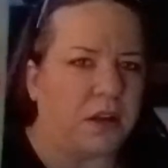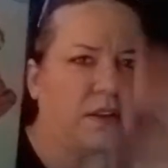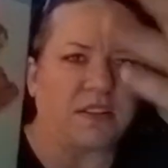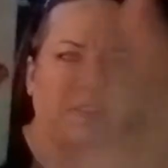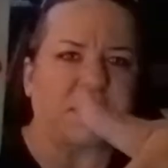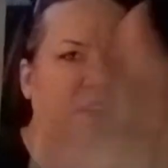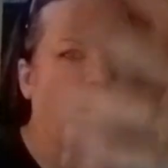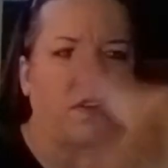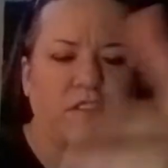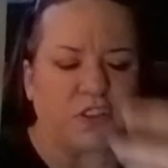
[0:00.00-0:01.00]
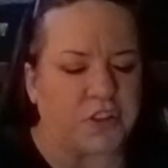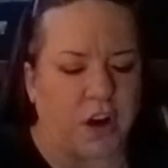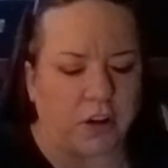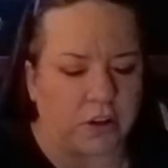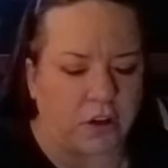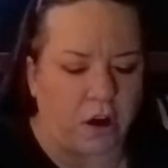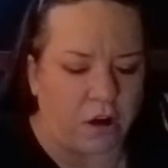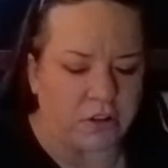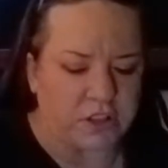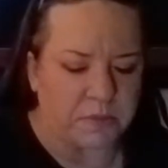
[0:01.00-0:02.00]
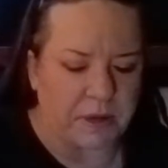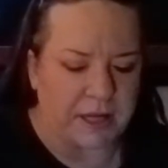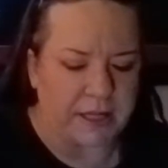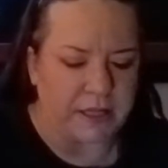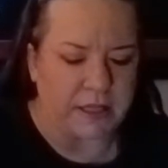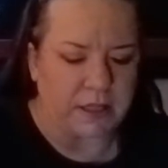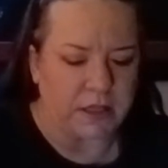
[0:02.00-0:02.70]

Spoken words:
This is another stalker card to me.